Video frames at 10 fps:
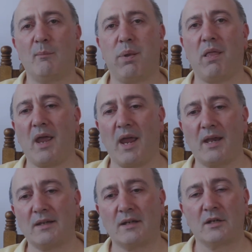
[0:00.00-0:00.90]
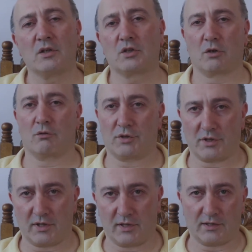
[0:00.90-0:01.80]
planned
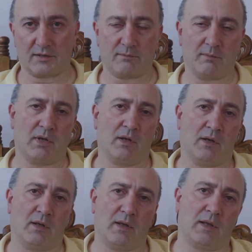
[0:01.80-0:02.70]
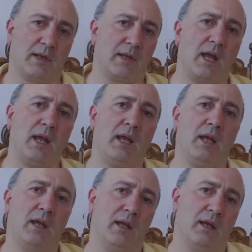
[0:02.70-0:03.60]
socialism.
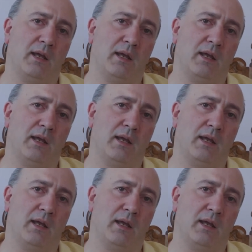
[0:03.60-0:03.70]
They